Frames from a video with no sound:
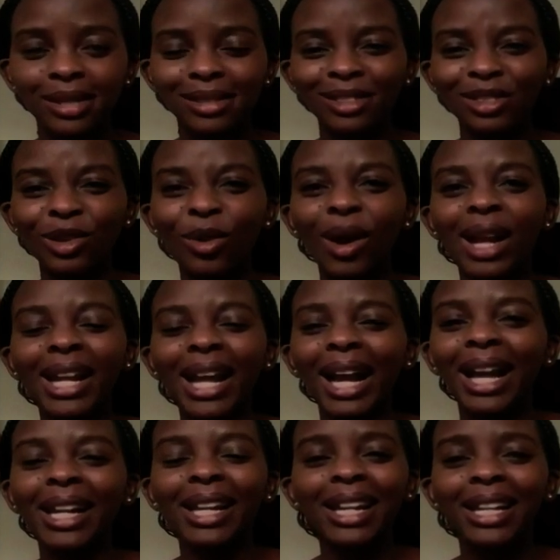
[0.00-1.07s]
No one
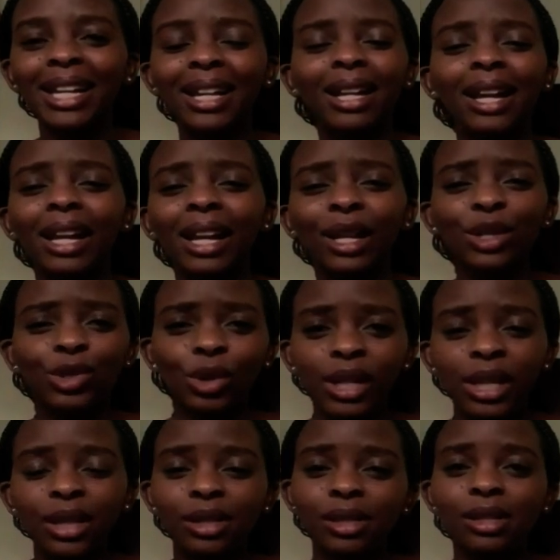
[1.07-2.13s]
can link
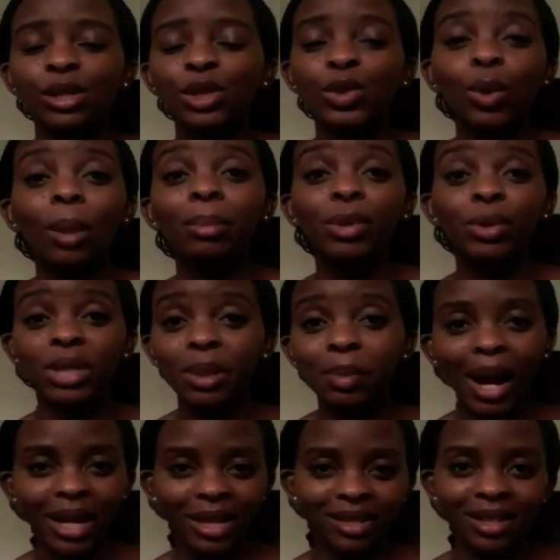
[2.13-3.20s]
electronics to a beauty
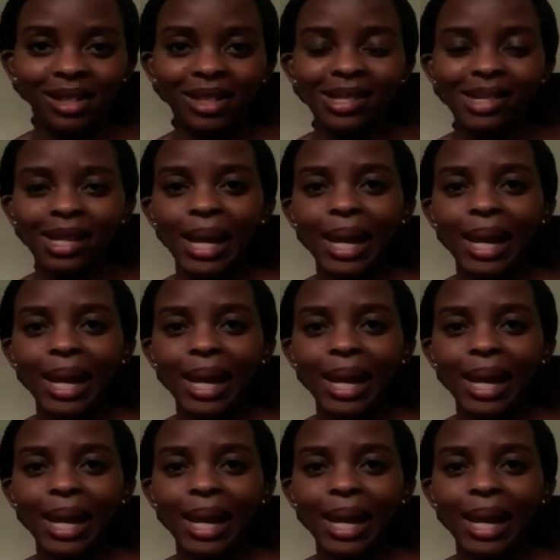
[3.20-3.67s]
pageant.